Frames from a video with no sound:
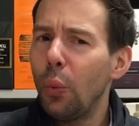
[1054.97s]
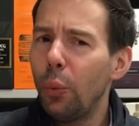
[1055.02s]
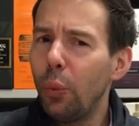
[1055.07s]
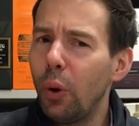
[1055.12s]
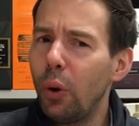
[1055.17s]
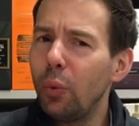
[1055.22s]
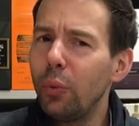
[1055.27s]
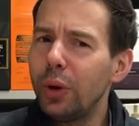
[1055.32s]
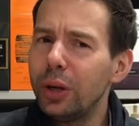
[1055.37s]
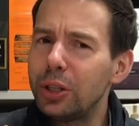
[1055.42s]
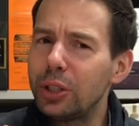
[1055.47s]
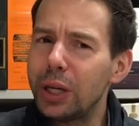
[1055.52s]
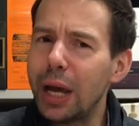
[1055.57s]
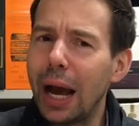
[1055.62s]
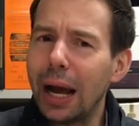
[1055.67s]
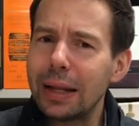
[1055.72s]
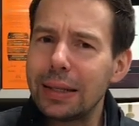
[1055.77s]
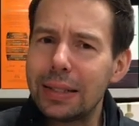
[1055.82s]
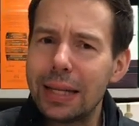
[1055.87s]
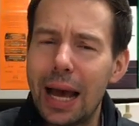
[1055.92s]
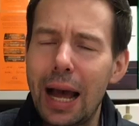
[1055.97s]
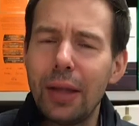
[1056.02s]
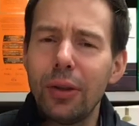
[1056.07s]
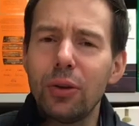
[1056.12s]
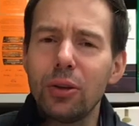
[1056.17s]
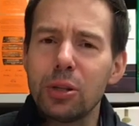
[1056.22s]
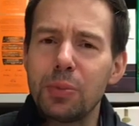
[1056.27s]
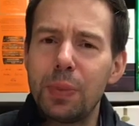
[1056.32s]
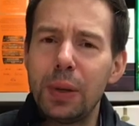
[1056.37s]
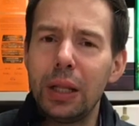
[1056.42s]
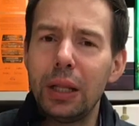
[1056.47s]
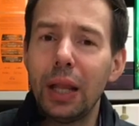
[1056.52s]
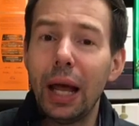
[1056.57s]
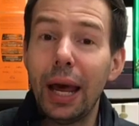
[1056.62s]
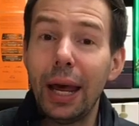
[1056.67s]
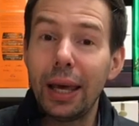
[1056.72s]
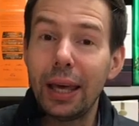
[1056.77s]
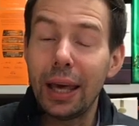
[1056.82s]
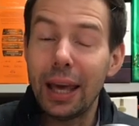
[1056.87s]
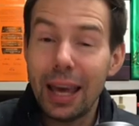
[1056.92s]
What would Jack Daniel's be
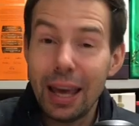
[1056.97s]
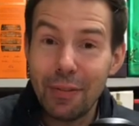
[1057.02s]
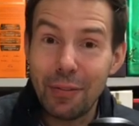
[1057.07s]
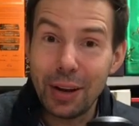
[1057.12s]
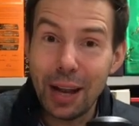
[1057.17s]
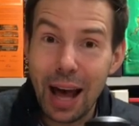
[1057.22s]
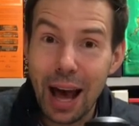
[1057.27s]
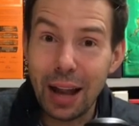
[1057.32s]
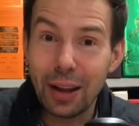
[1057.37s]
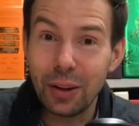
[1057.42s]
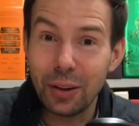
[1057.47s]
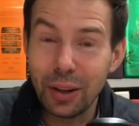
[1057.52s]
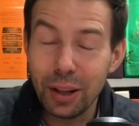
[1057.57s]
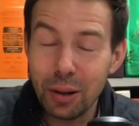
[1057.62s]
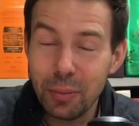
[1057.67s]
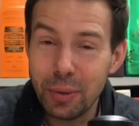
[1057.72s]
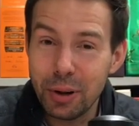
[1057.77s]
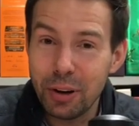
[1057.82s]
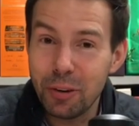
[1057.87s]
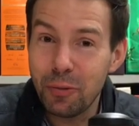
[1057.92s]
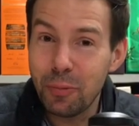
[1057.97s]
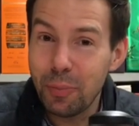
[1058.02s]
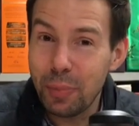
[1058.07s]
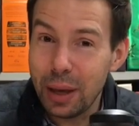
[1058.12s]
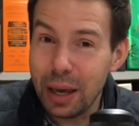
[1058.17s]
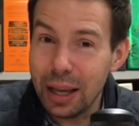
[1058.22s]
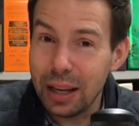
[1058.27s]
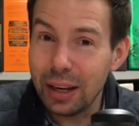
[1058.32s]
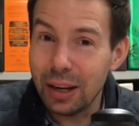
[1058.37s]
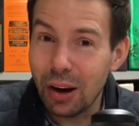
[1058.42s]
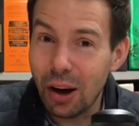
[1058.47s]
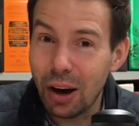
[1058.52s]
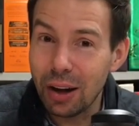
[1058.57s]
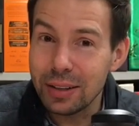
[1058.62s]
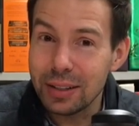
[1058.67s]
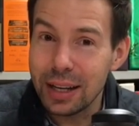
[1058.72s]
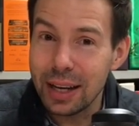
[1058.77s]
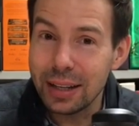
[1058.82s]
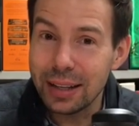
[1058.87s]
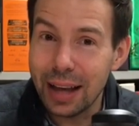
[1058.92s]
like if it had a little bit of peat
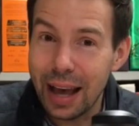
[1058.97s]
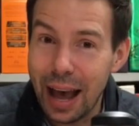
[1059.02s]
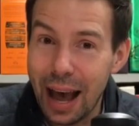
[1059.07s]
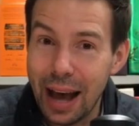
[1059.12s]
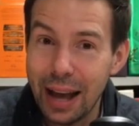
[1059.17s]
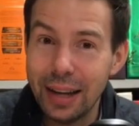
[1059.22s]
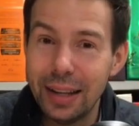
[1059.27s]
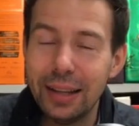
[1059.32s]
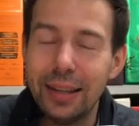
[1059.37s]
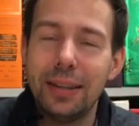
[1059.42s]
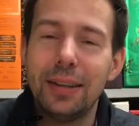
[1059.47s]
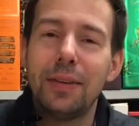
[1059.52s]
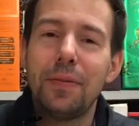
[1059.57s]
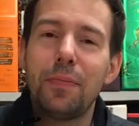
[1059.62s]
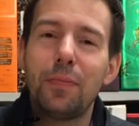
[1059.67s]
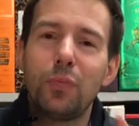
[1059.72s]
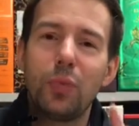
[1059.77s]
content added?